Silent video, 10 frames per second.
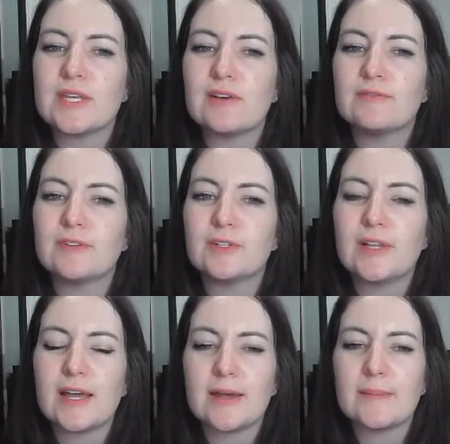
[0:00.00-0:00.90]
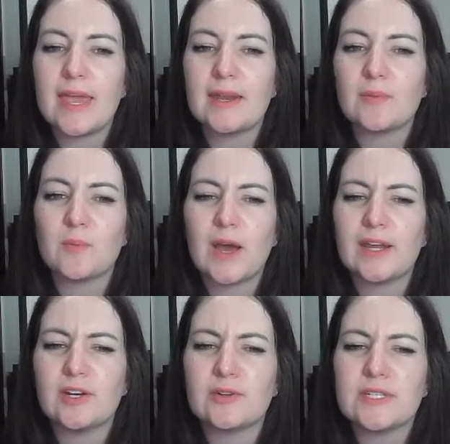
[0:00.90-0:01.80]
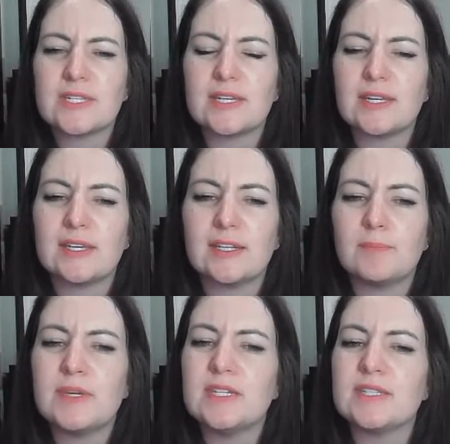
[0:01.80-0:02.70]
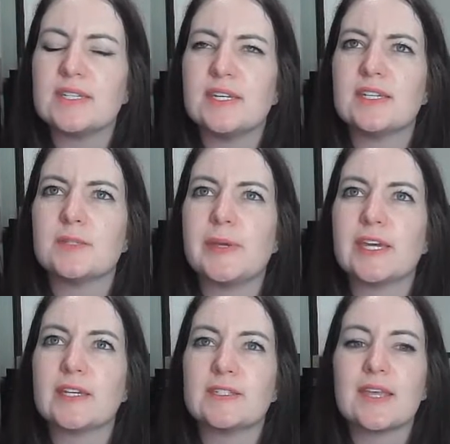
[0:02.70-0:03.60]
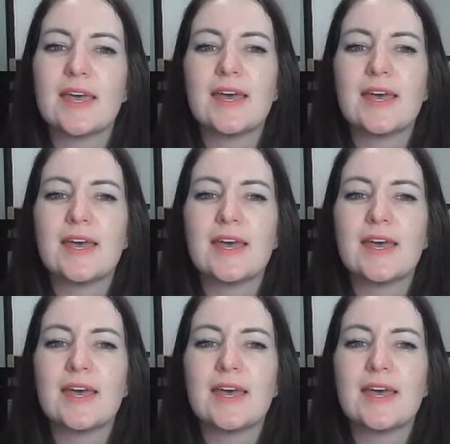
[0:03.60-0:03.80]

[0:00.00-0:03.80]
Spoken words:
helpful and why I noticed it in PC is because